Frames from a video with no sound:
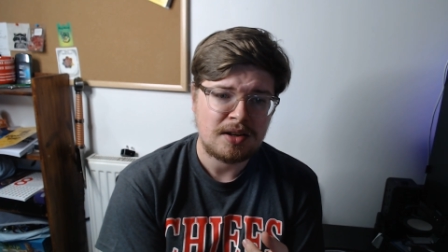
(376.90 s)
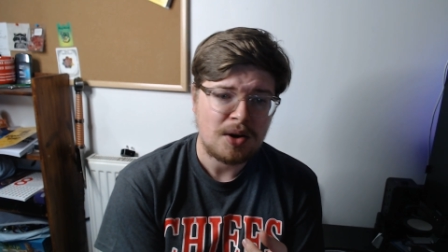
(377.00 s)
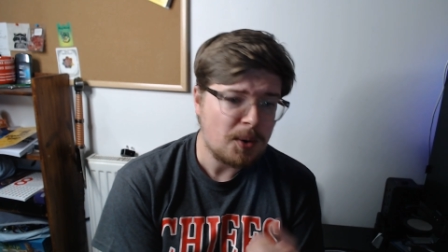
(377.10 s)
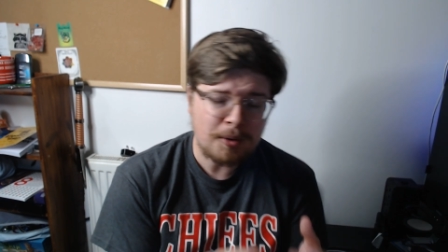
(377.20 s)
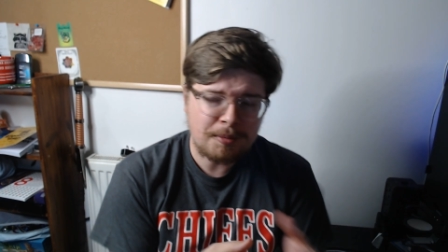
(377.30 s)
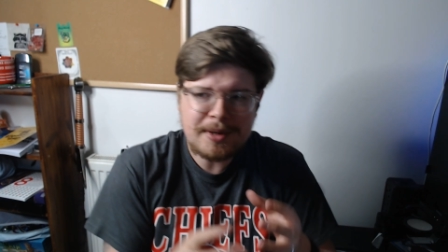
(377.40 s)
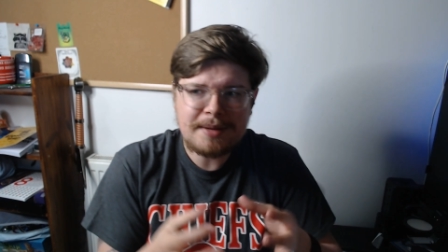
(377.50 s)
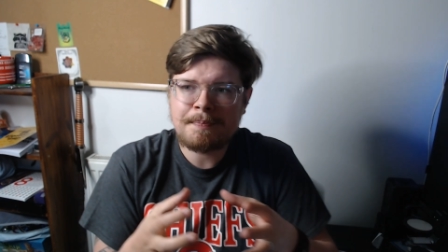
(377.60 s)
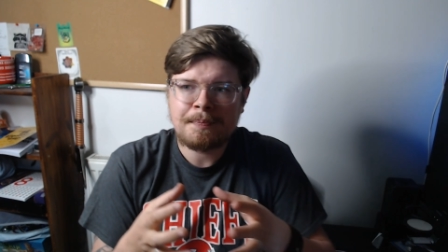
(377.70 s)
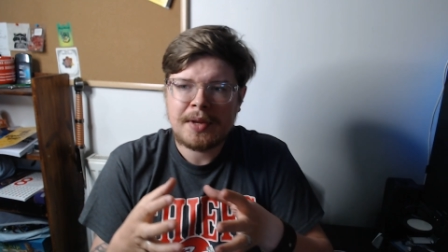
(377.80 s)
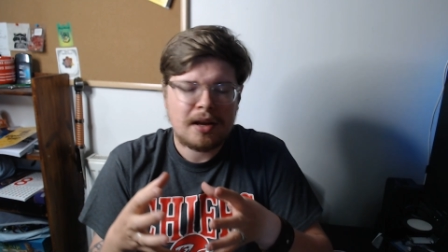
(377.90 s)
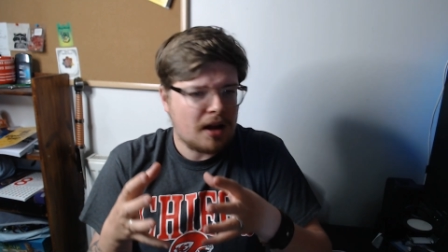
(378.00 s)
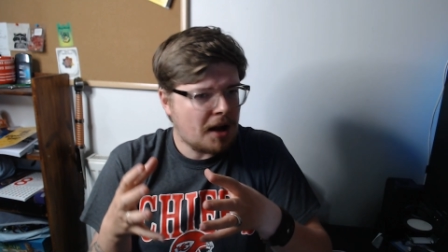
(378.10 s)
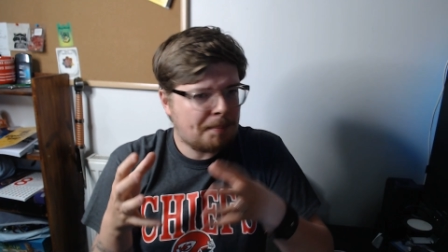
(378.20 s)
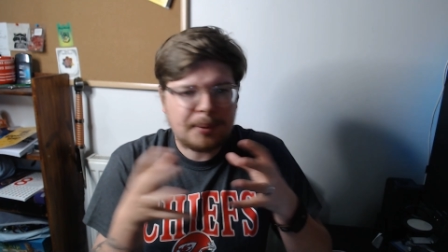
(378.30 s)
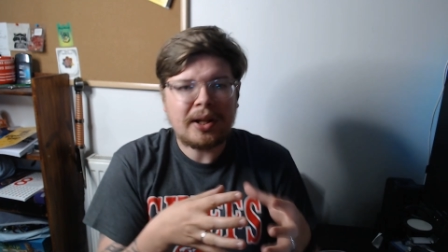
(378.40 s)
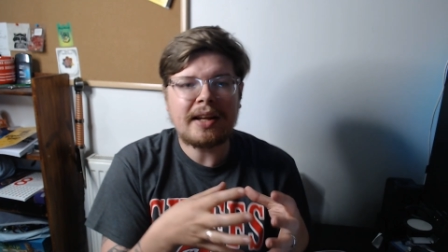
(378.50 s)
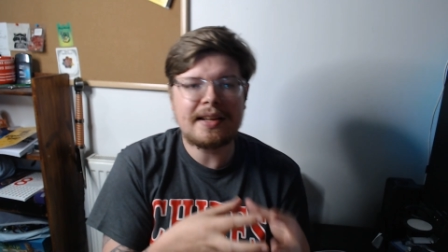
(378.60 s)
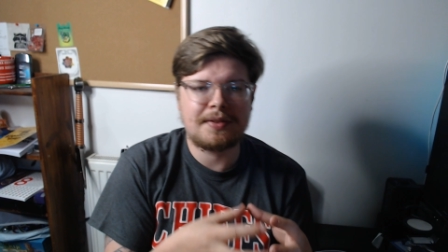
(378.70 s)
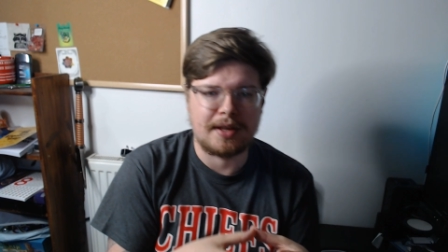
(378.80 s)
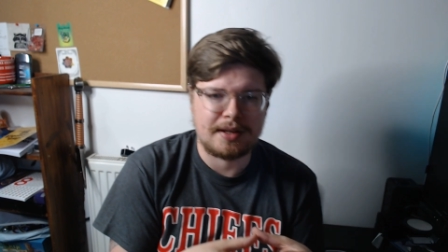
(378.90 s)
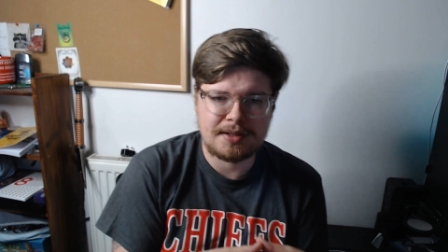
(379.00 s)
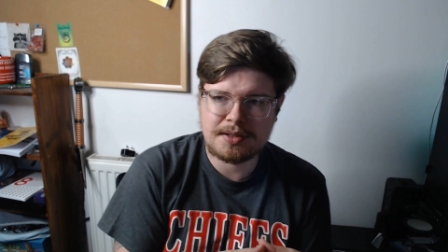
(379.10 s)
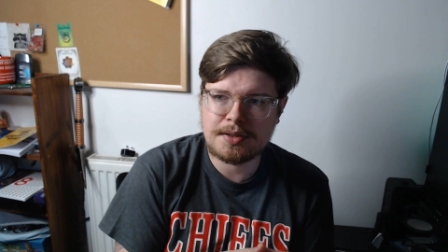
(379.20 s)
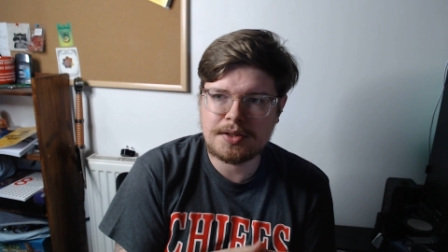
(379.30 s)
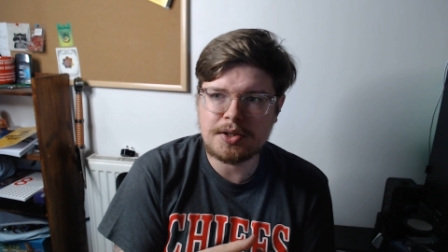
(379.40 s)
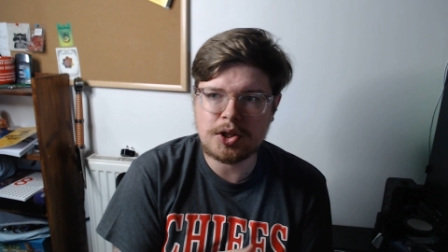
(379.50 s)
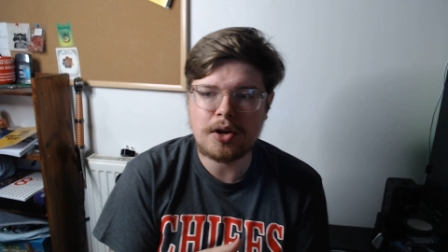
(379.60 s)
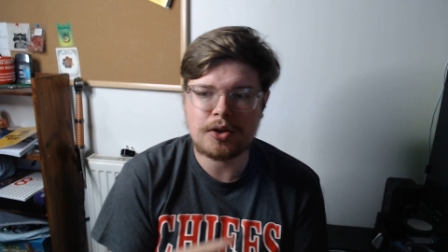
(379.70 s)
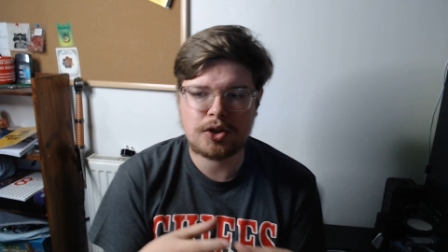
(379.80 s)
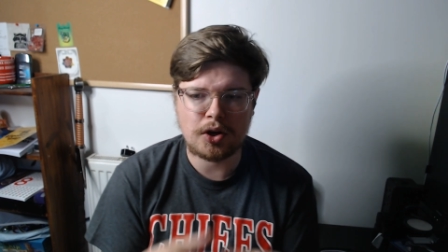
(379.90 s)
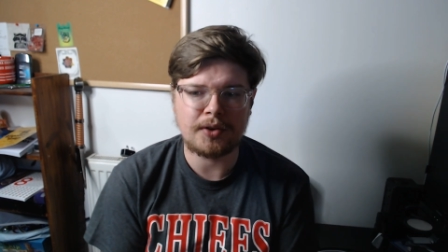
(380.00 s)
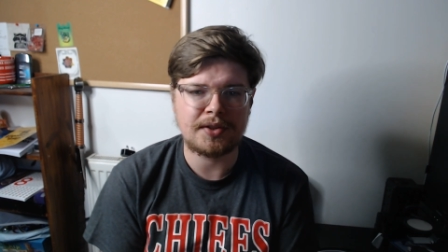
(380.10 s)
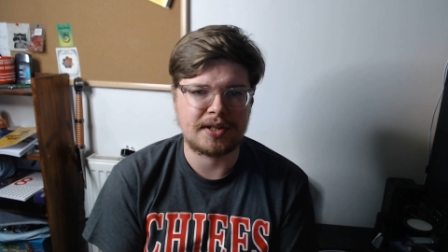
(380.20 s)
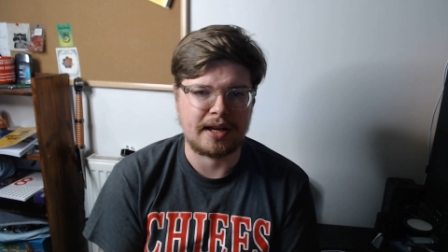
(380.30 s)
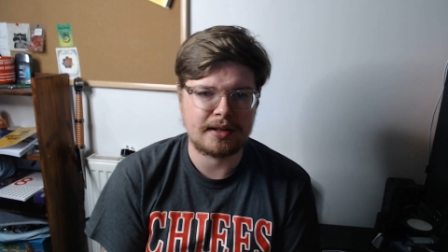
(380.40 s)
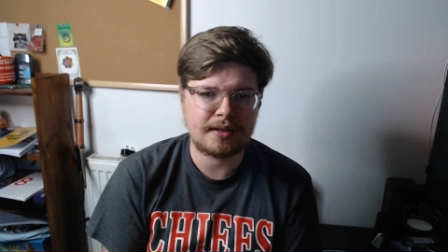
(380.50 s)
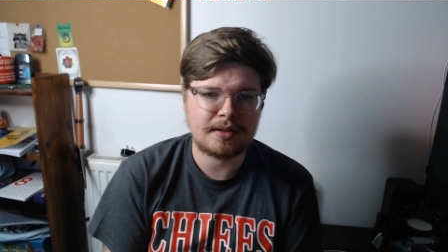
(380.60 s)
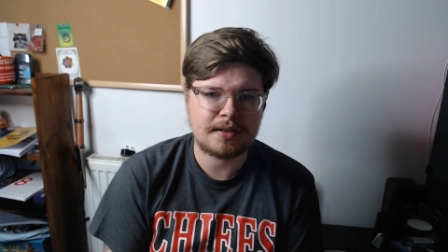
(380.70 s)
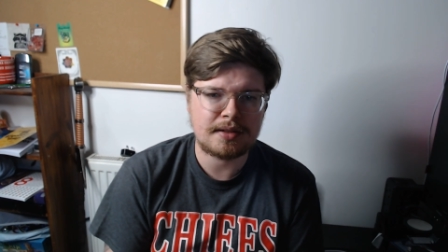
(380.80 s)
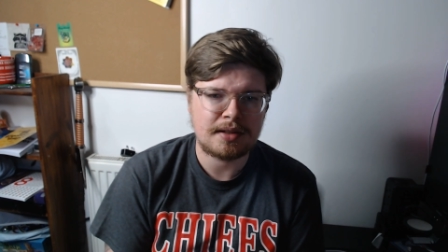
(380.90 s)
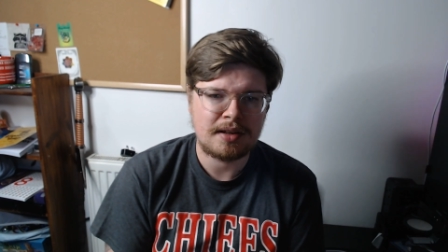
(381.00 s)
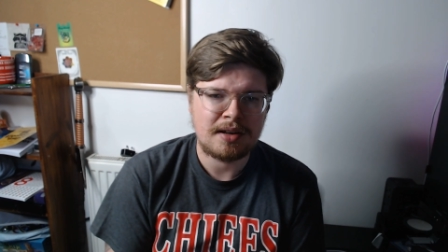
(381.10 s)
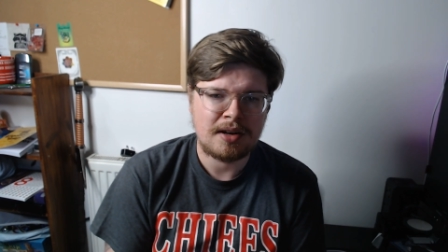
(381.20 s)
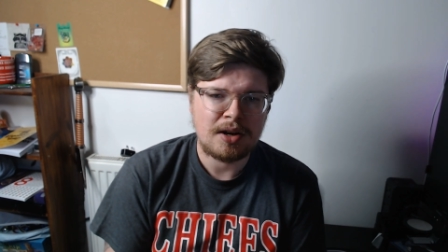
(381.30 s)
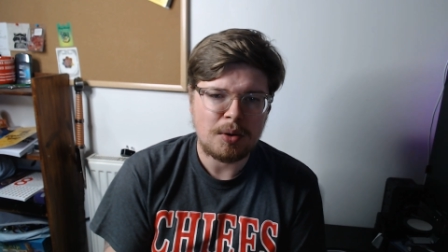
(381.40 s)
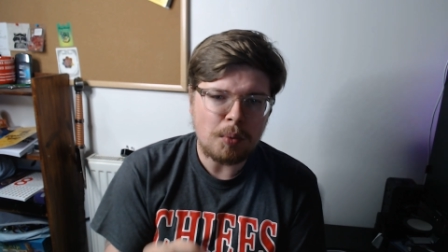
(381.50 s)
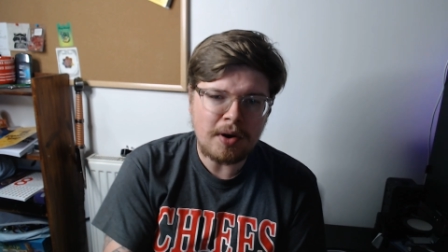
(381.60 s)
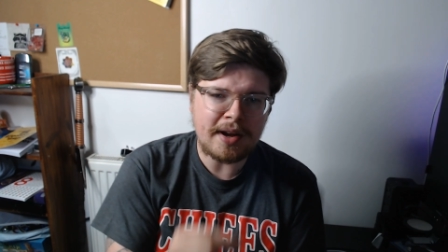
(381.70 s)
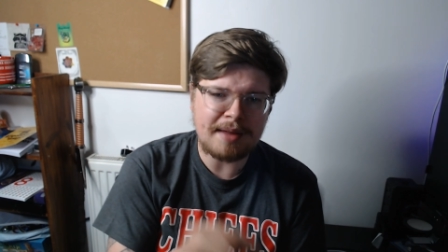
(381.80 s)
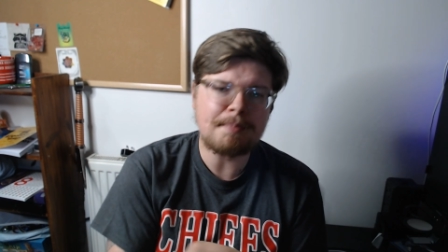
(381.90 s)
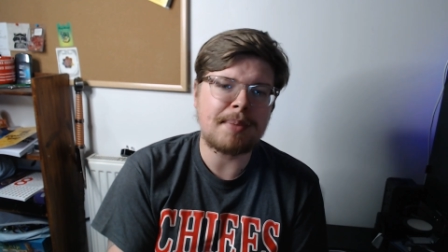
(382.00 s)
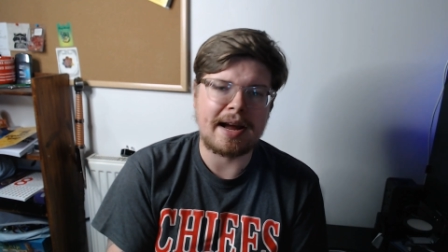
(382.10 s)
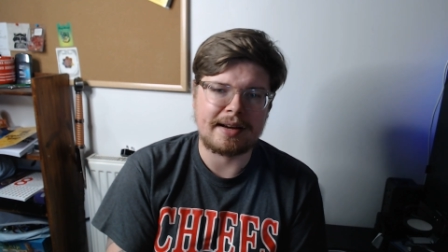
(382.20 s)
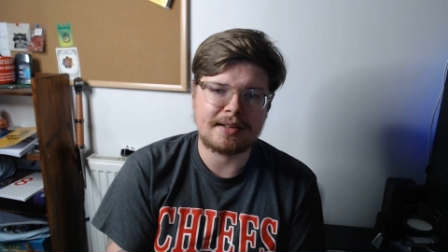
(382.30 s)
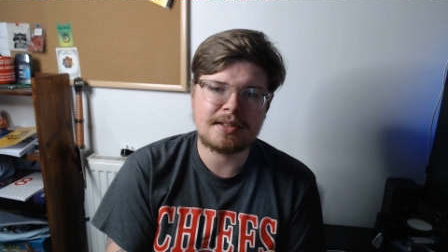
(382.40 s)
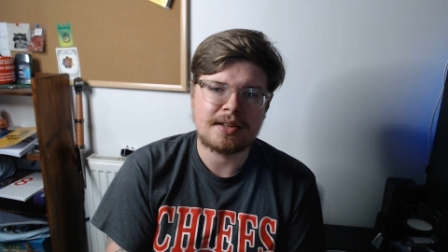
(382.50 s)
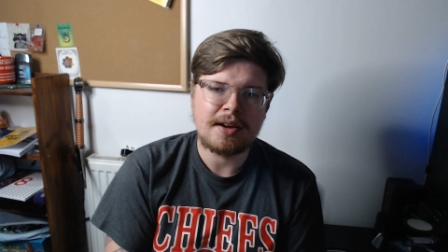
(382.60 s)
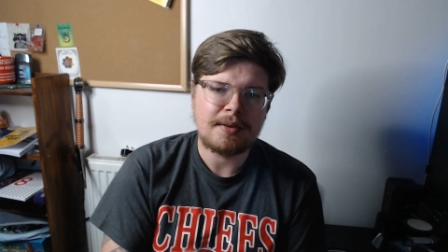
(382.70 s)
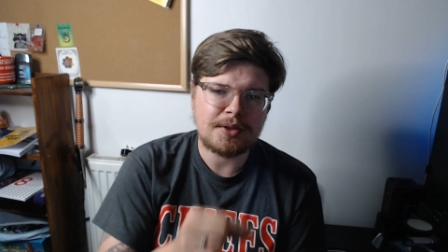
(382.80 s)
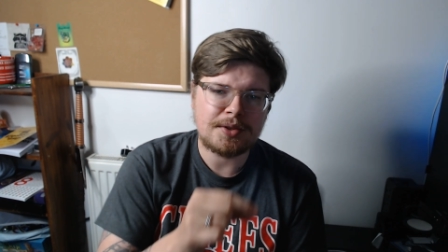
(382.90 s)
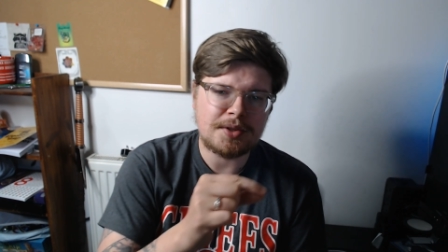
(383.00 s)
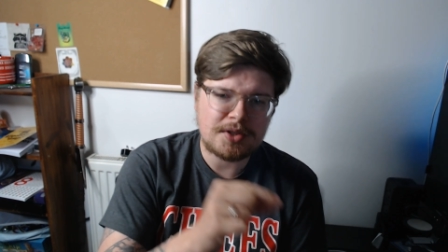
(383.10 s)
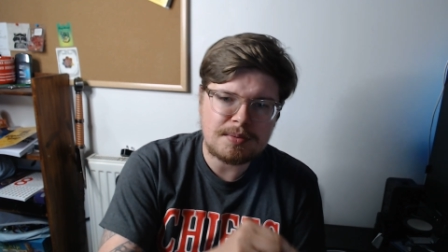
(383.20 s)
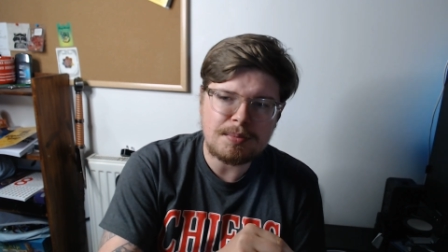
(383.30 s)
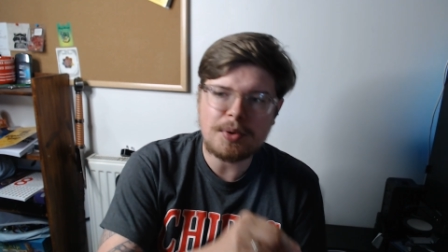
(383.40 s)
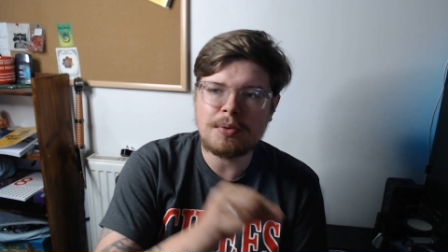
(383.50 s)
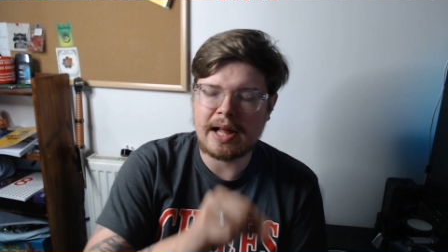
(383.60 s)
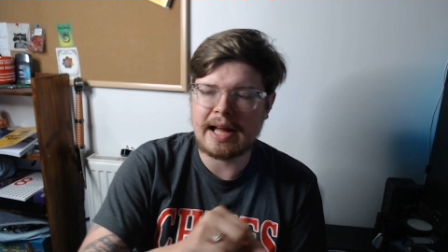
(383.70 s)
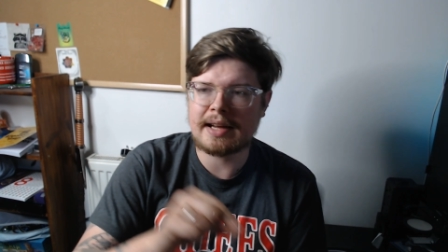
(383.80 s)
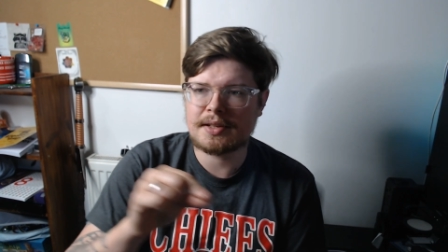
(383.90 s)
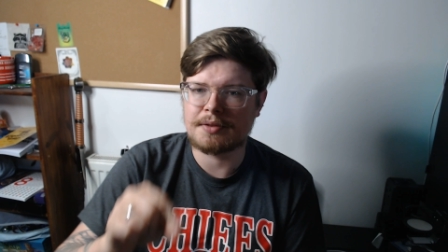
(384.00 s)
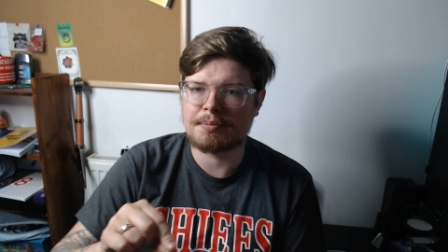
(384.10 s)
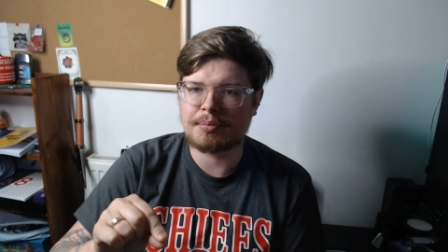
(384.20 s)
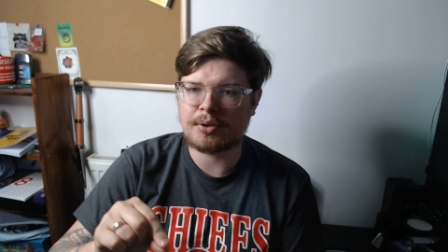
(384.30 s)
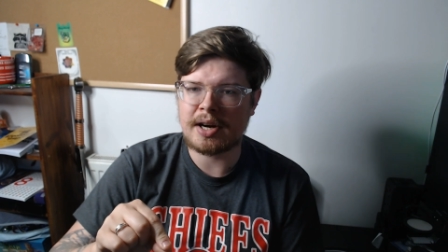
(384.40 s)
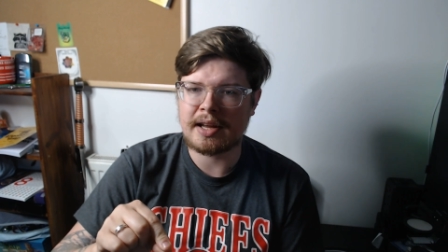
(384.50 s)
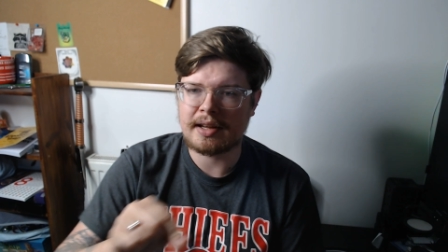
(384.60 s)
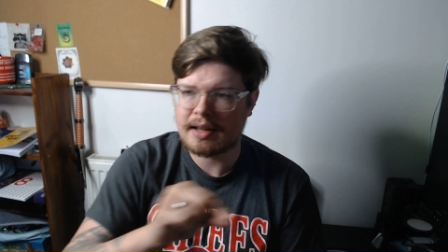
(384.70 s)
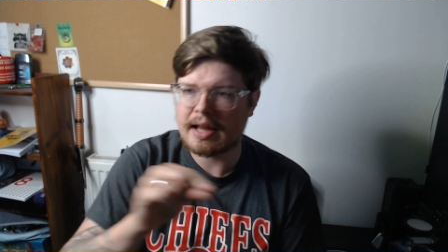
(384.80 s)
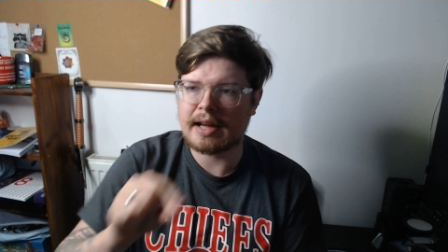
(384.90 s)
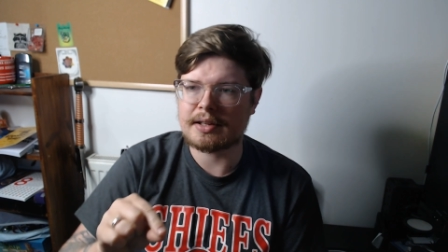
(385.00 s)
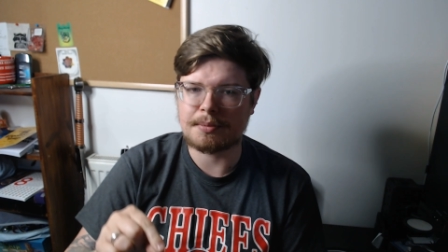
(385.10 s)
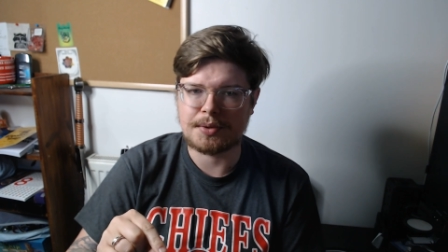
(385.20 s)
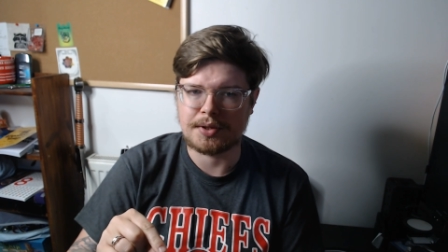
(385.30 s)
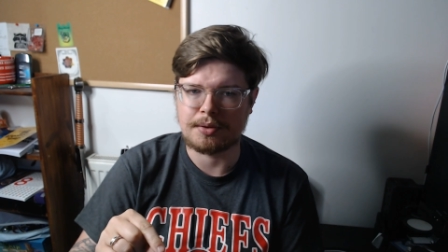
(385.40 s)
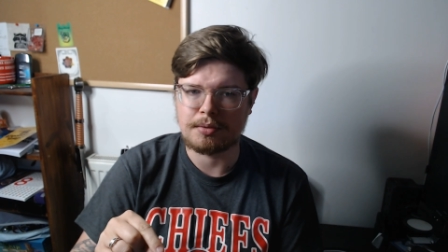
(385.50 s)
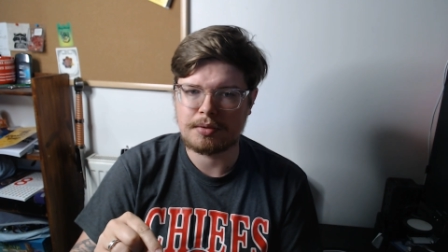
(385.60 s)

Or if we applied this to church contexts, what impact does the small acts of prayer add up to?